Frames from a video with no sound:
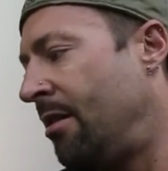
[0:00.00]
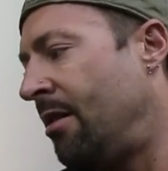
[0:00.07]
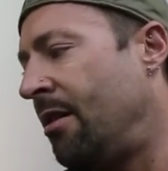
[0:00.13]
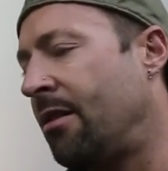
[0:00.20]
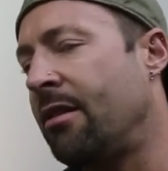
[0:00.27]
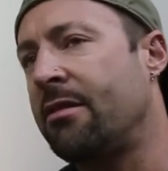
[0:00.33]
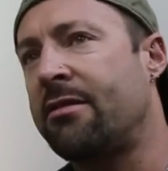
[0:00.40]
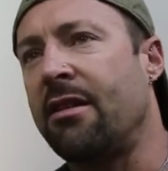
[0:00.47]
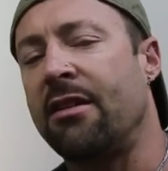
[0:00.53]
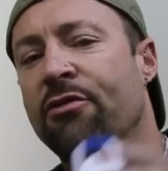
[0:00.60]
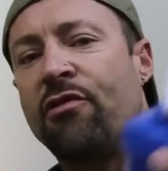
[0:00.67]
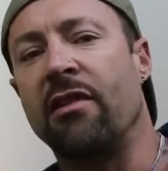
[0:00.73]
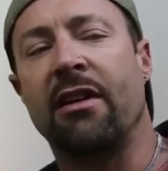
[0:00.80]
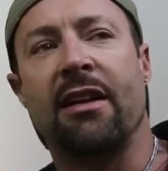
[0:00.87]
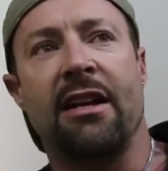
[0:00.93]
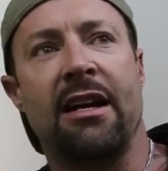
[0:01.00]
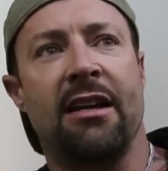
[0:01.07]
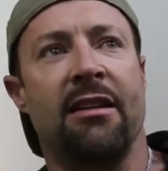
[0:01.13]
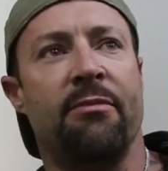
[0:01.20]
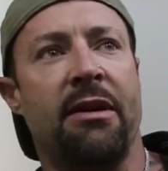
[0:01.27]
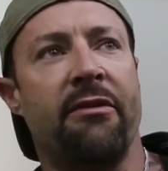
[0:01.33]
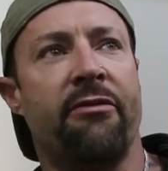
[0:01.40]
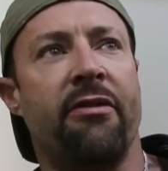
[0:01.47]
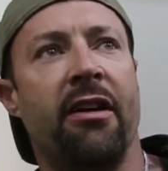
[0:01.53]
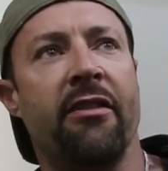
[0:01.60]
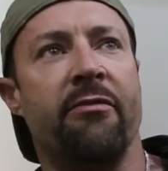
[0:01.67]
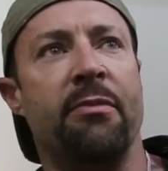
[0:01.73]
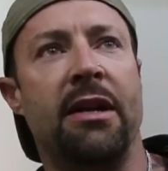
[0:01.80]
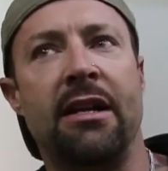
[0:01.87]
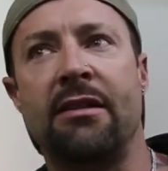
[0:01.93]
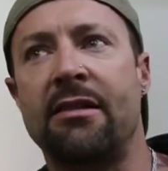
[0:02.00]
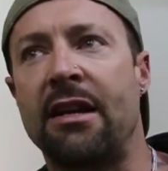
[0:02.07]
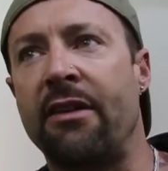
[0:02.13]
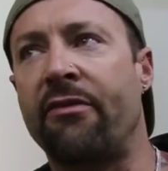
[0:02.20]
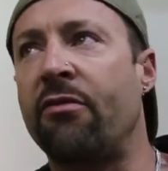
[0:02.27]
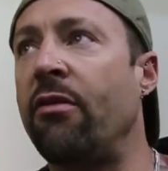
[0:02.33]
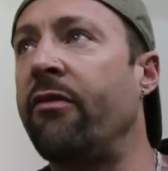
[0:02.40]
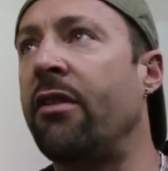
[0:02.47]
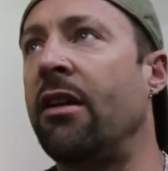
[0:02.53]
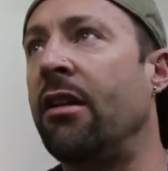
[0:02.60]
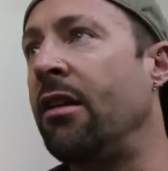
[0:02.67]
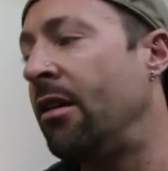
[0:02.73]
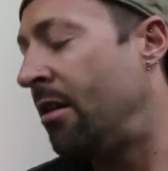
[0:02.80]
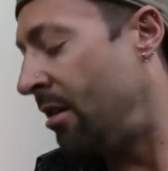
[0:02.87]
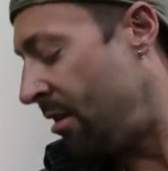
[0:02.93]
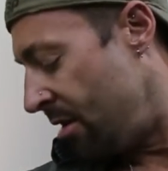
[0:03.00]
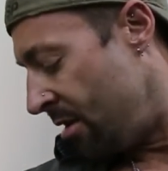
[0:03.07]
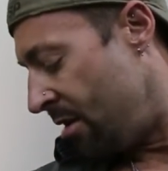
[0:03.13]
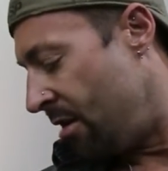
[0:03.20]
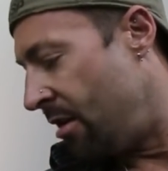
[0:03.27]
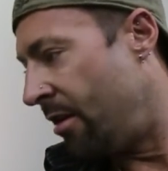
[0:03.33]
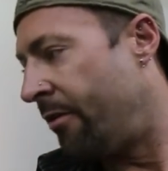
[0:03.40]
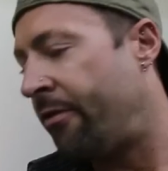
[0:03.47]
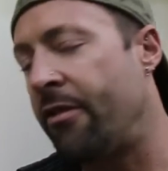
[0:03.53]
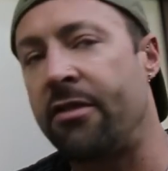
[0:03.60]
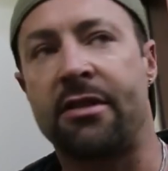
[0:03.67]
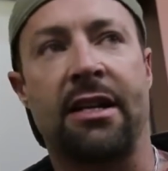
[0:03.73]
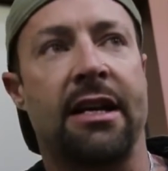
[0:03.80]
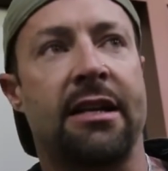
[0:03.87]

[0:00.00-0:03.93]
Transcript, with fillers: Right, I'll start drinking that in about five minutes after we've done the first